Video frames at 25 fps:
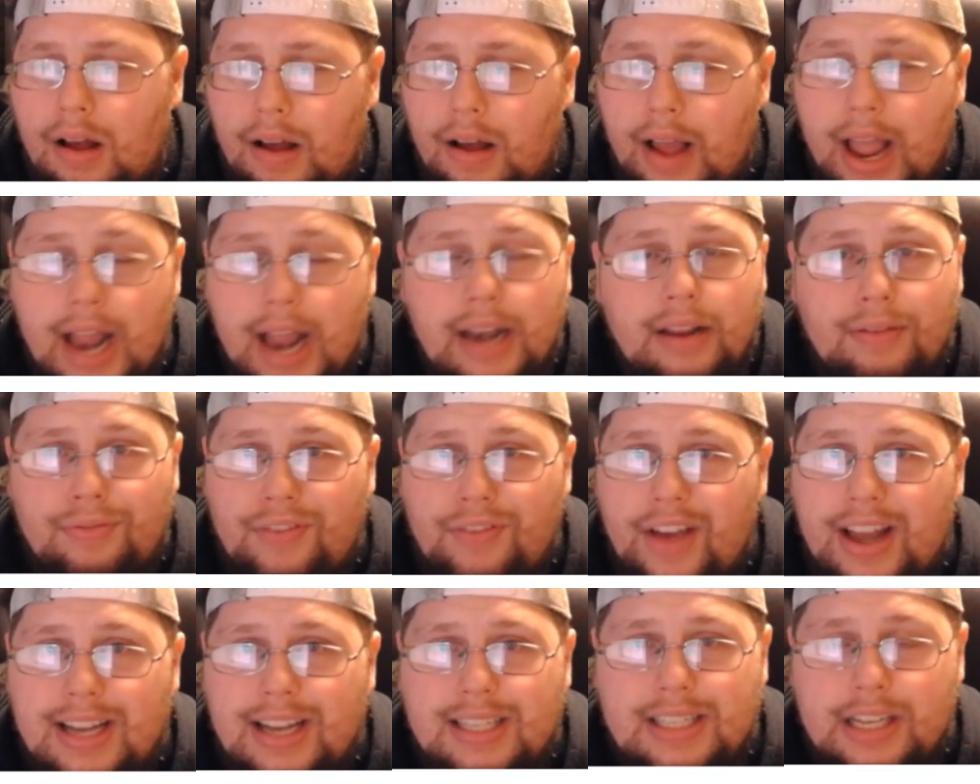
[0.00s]
any
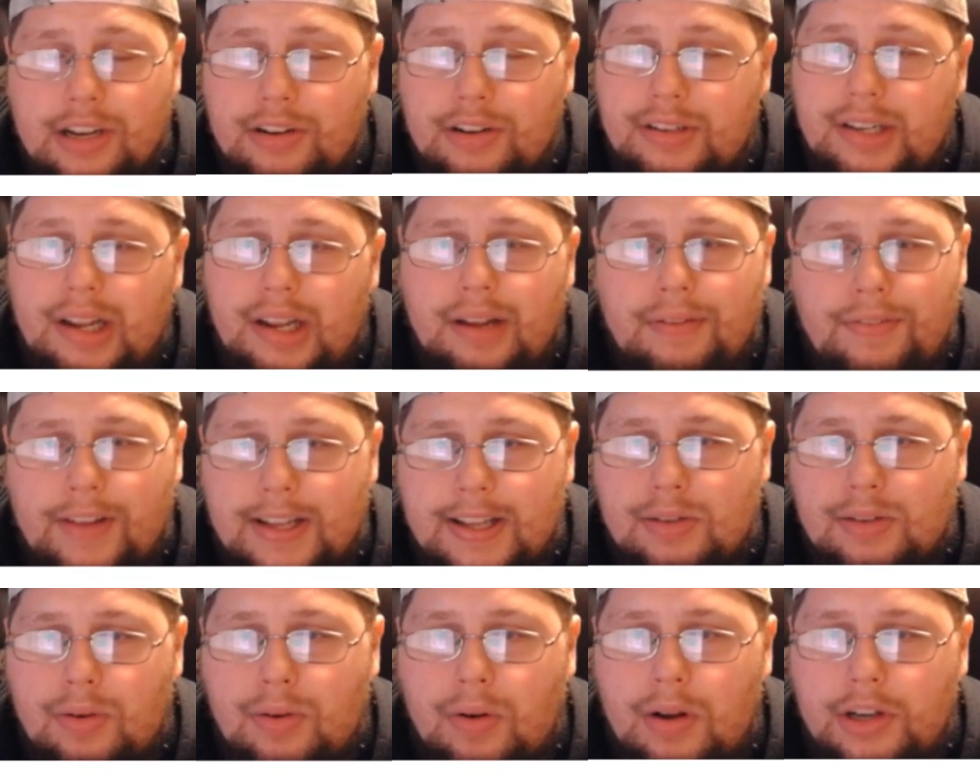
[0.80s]
fantasy or
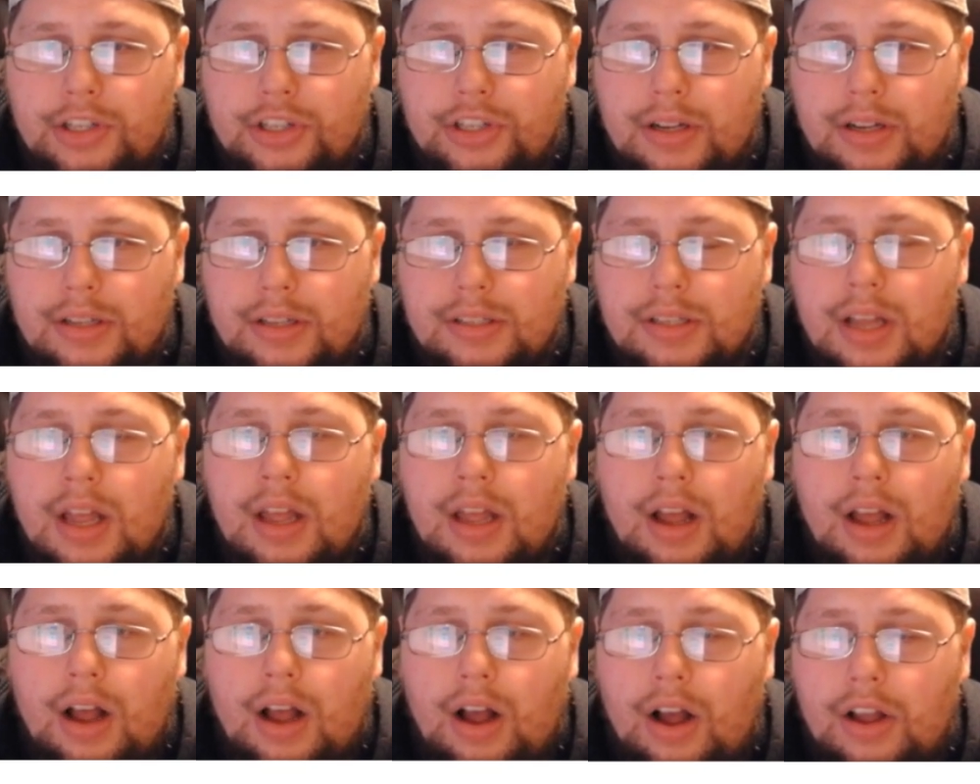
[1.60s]
DFS questions,
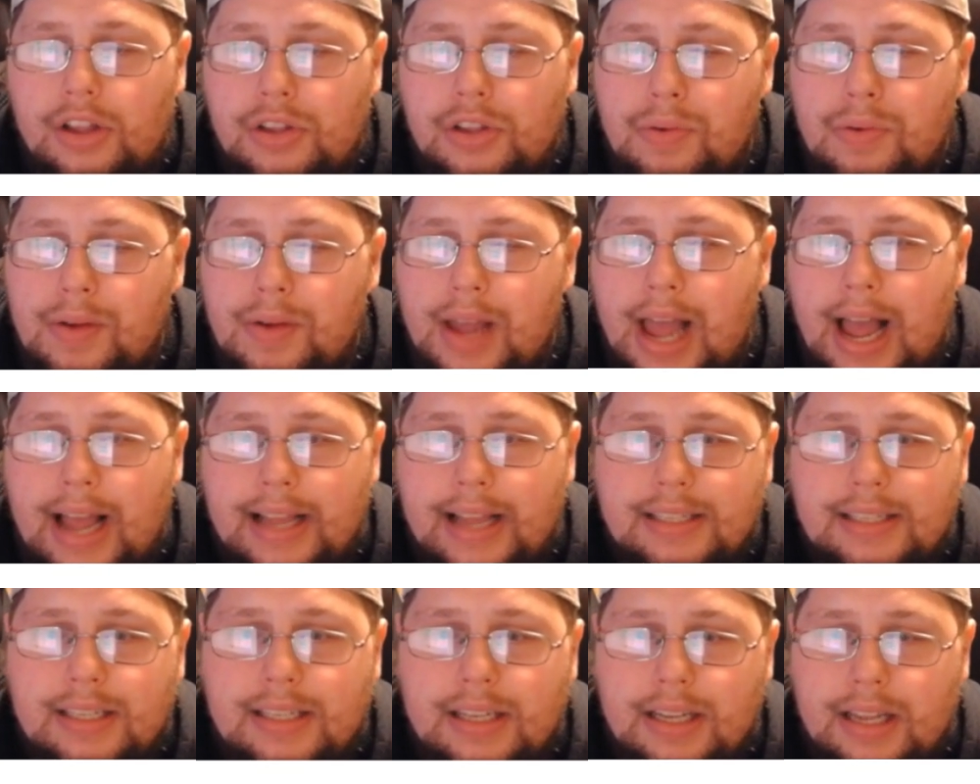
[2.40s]
you
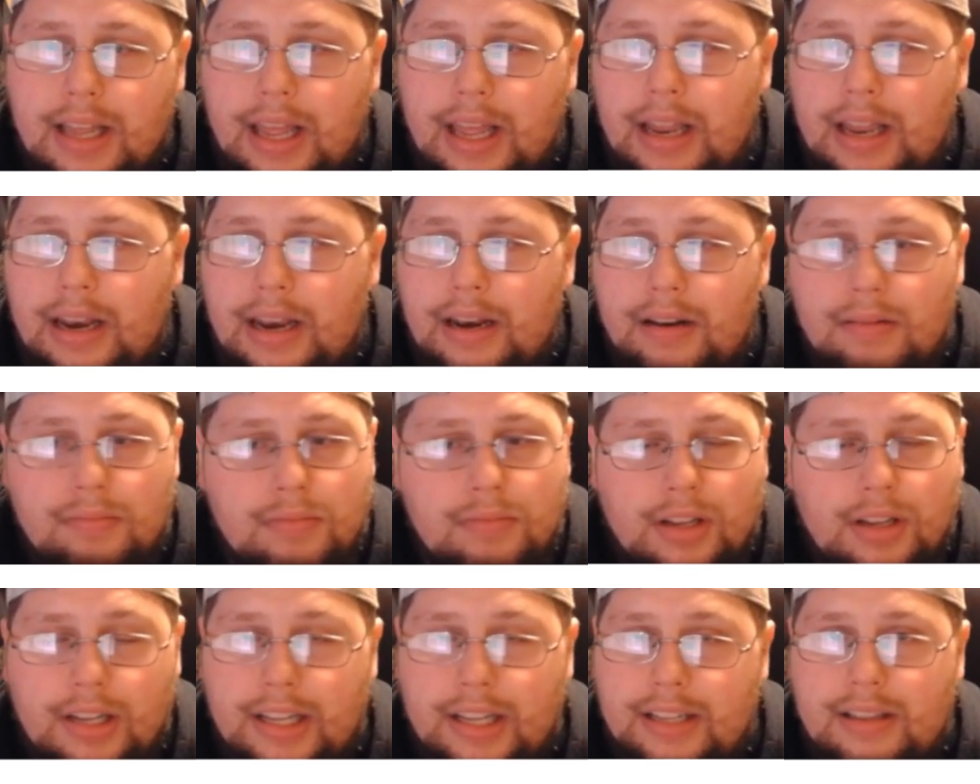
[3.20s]
guys can
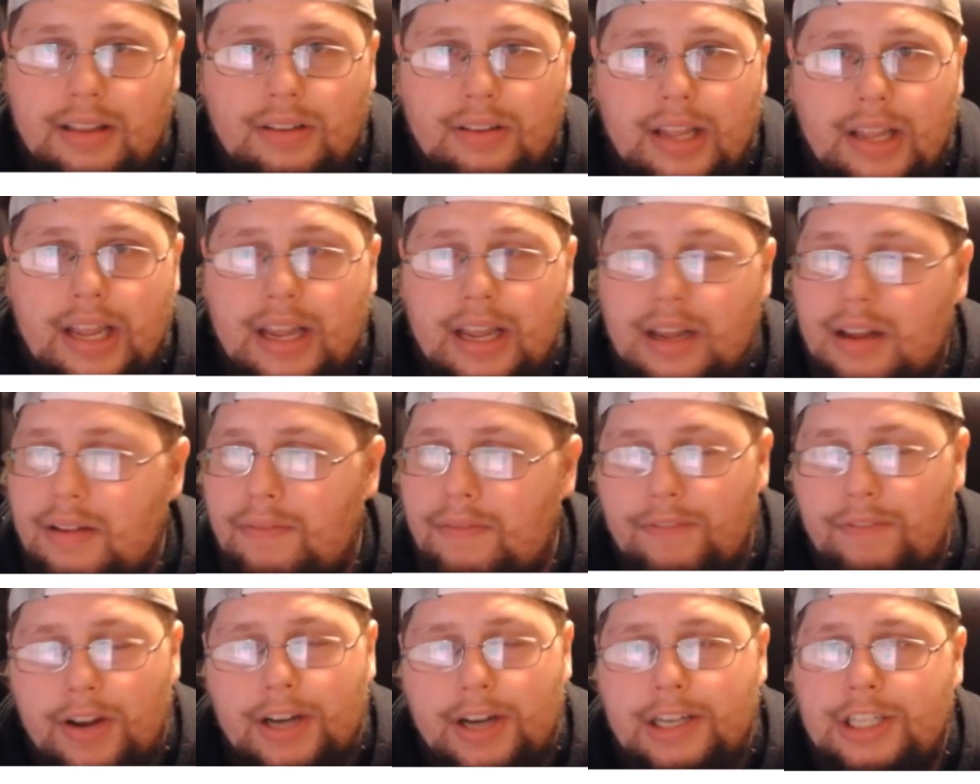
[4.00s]
click the link.
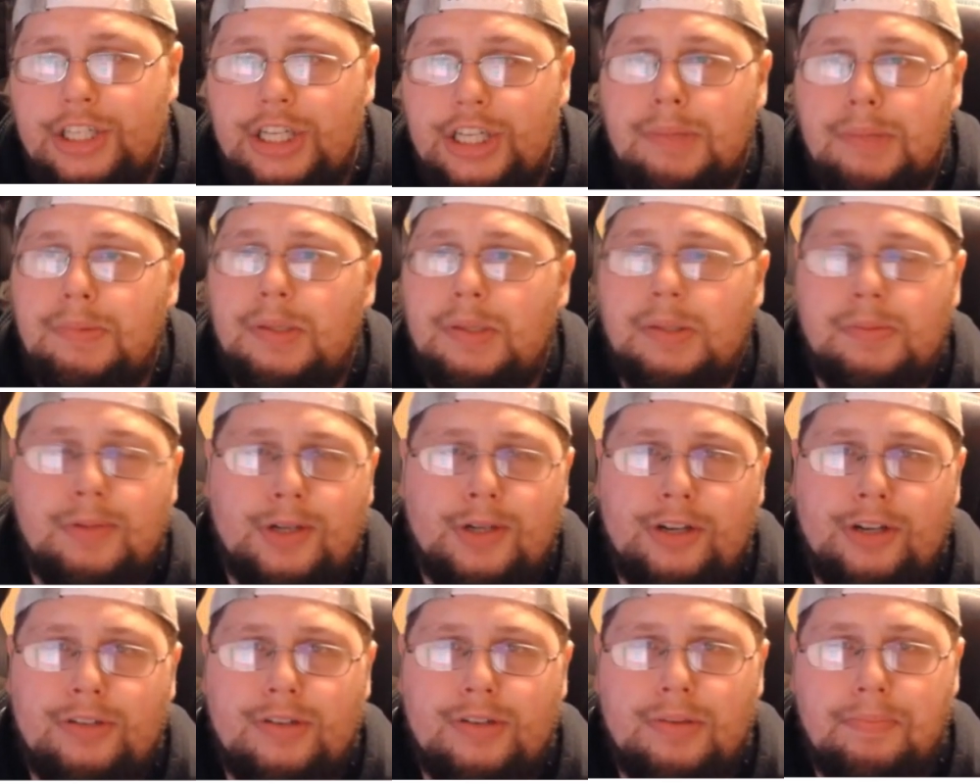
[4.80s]
Very cheap
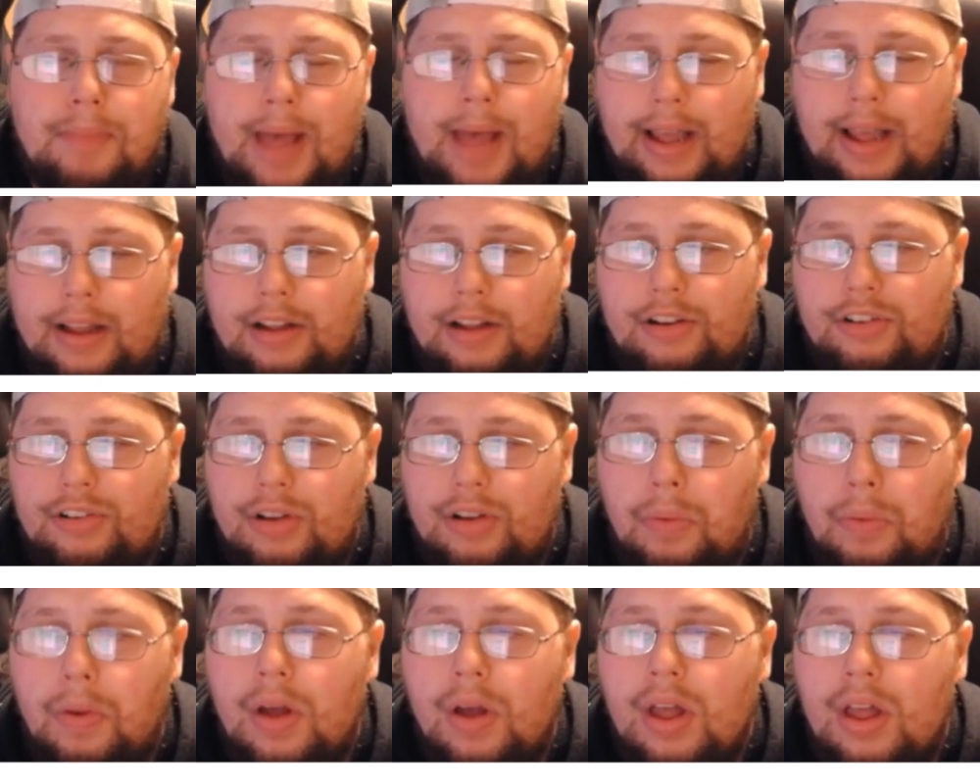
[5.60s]
subscription package.
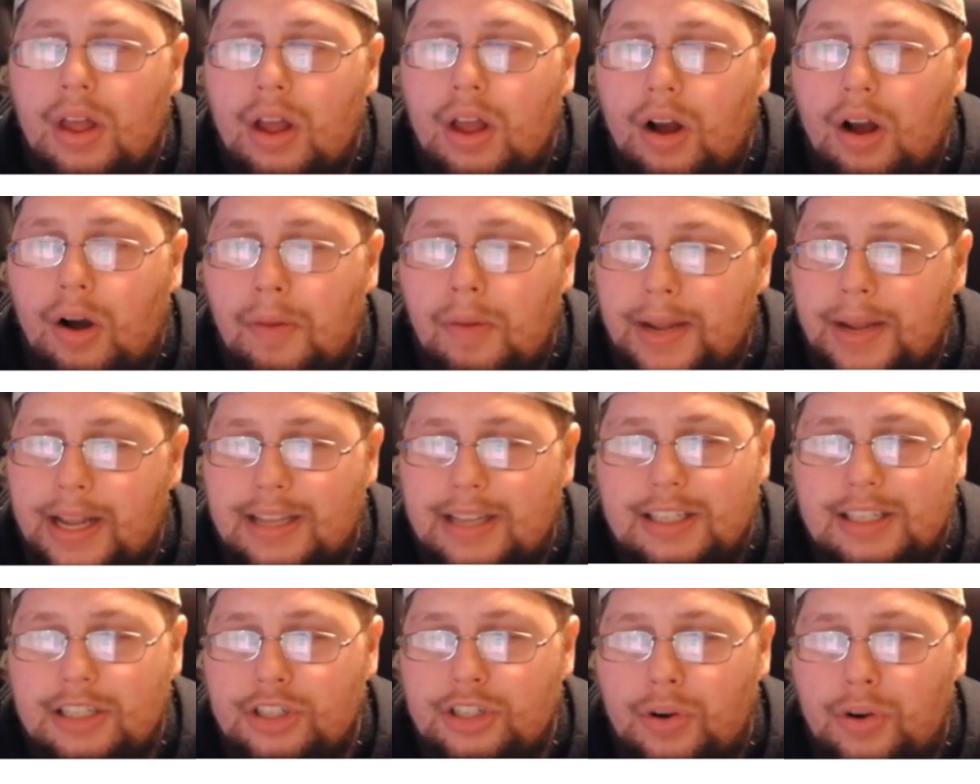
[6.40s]
So hope you
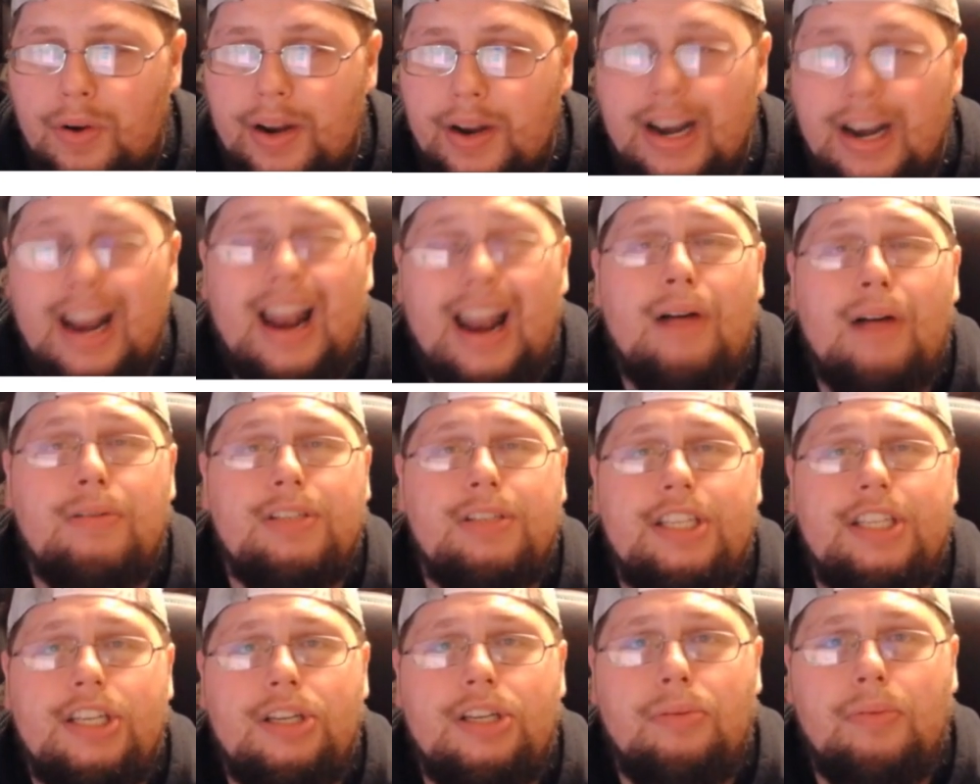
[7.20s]
guys enjoy, and I'll
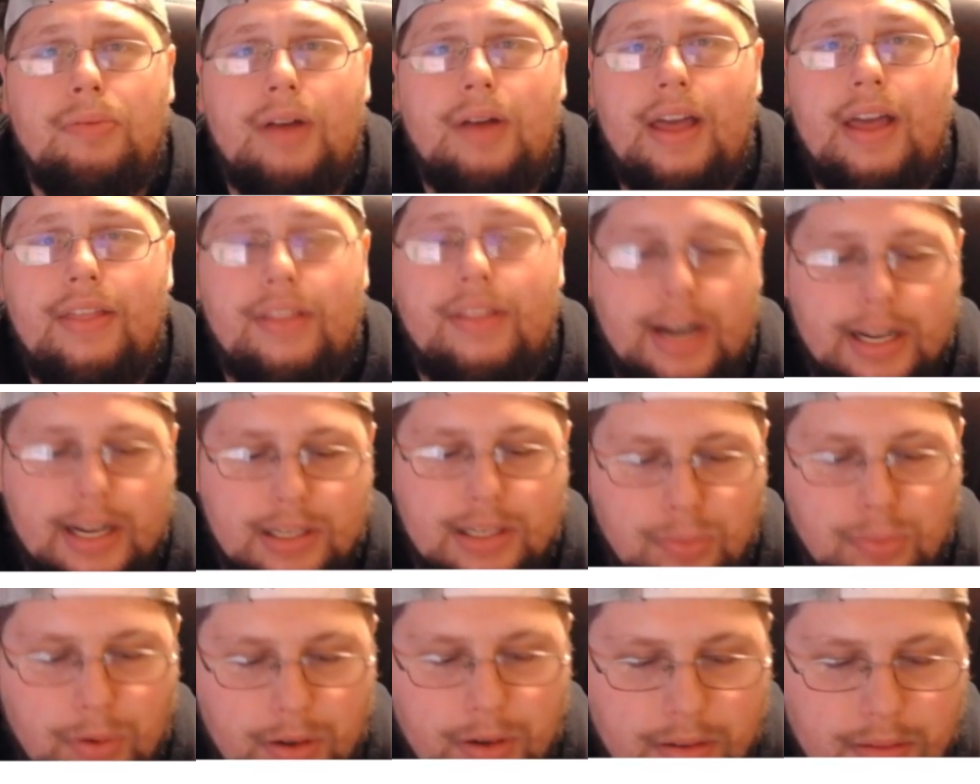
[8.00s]
see you in the next
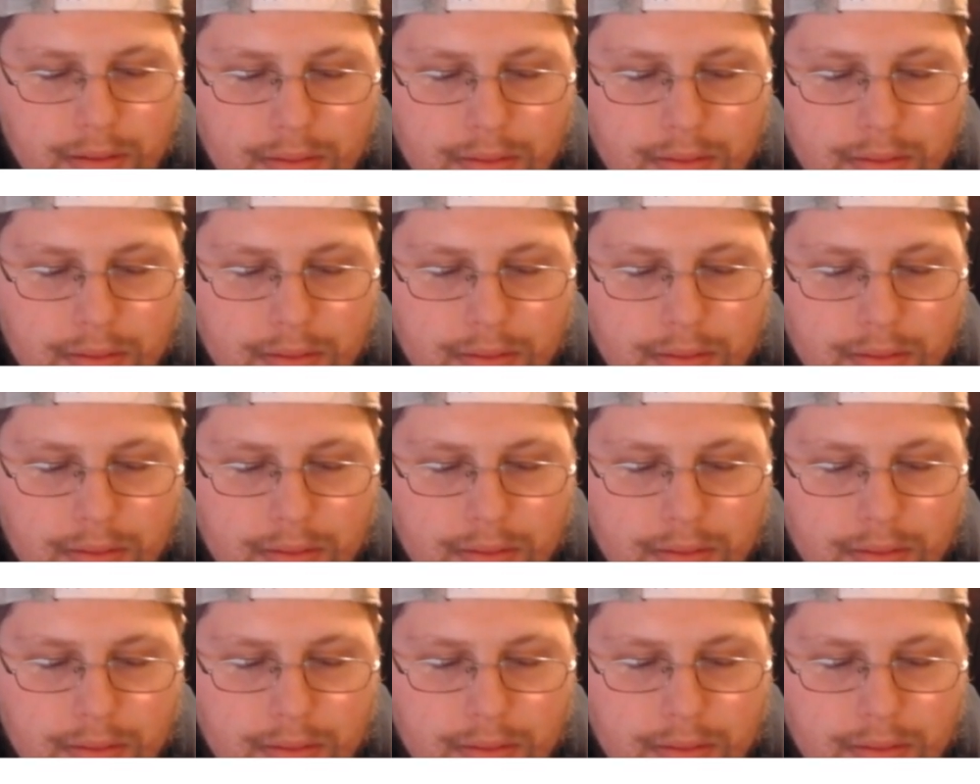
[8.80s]
one.